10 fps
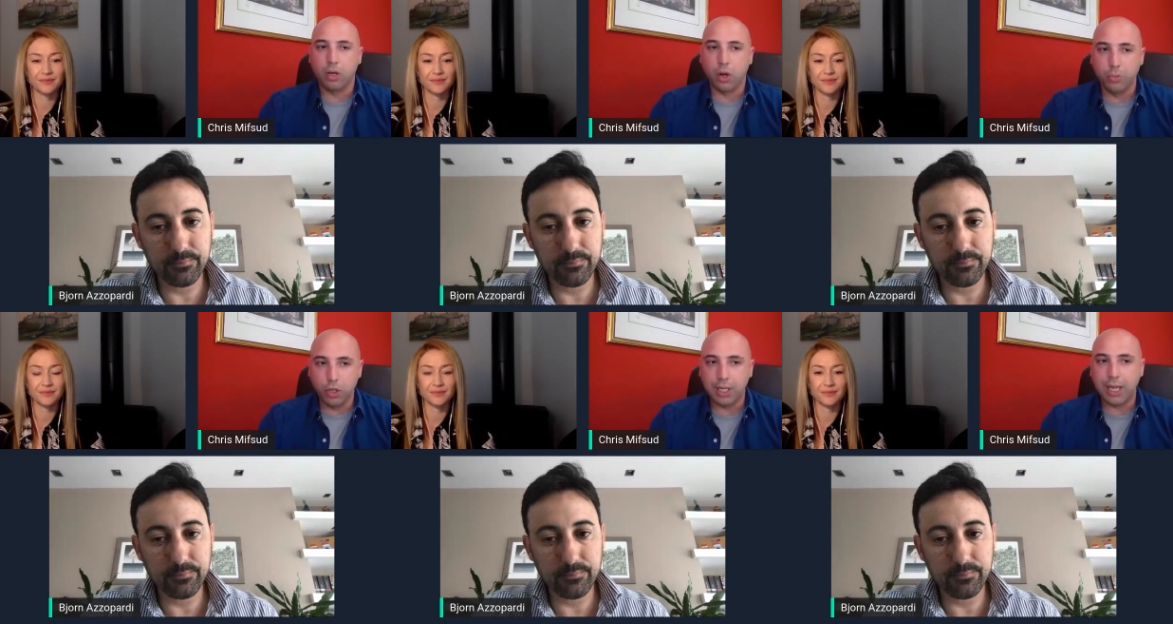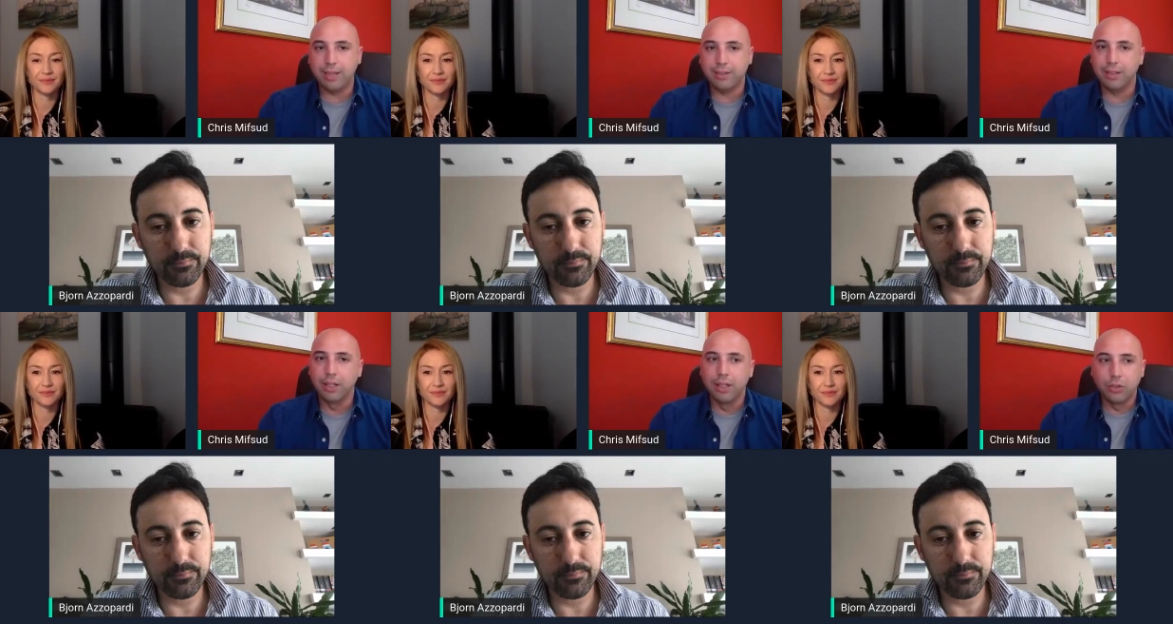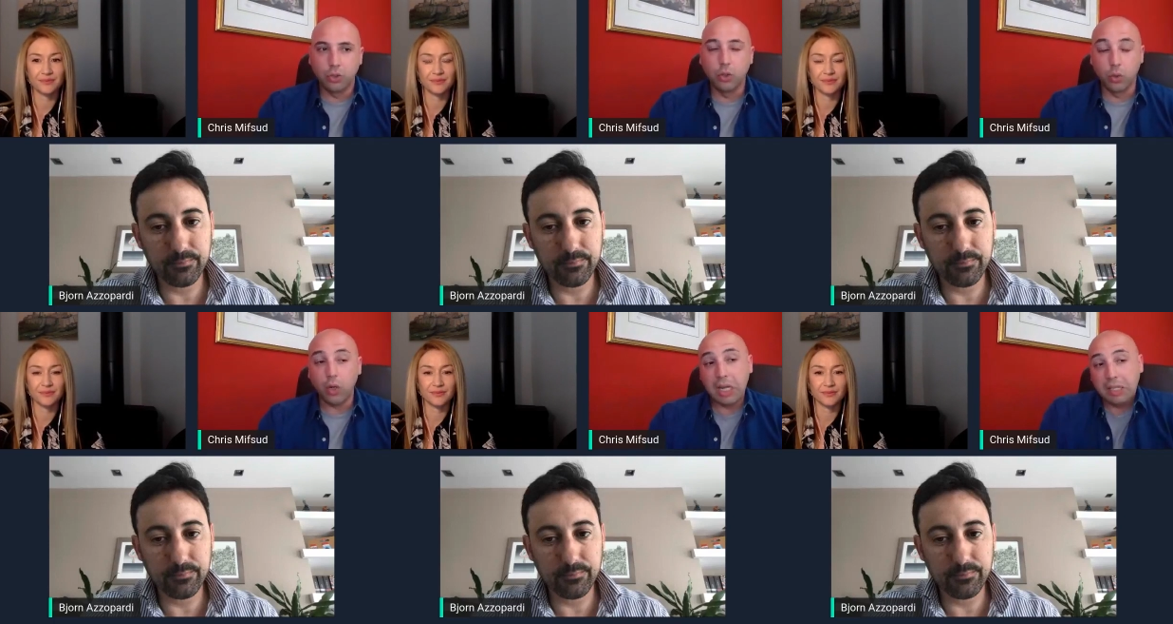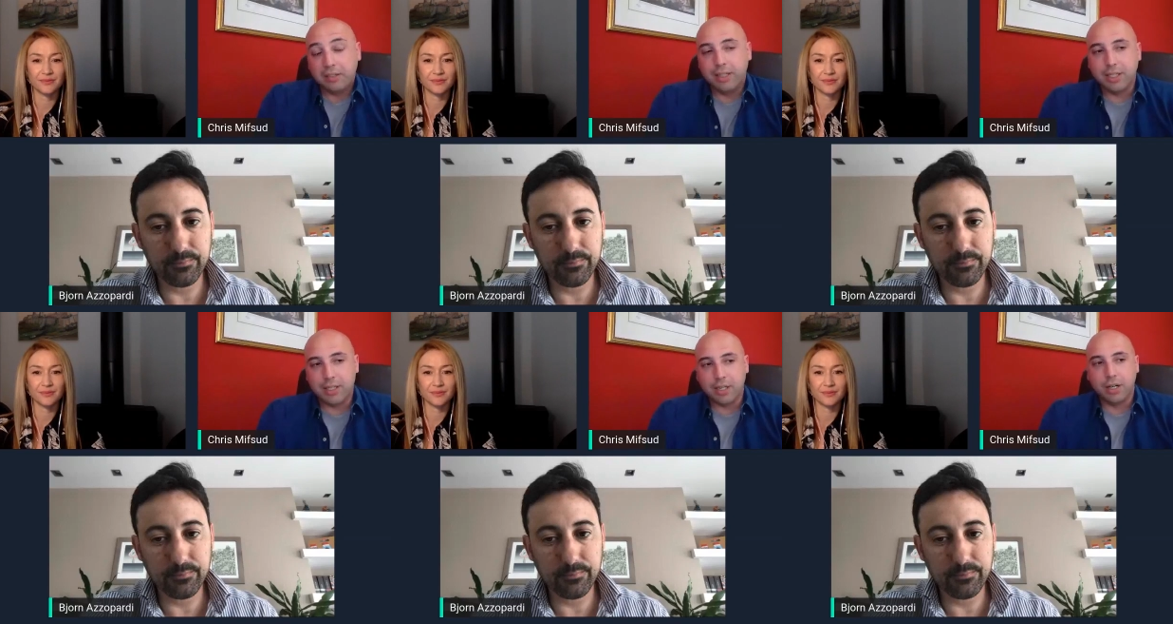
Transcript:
Speaker 1: communicating to who. And I think it's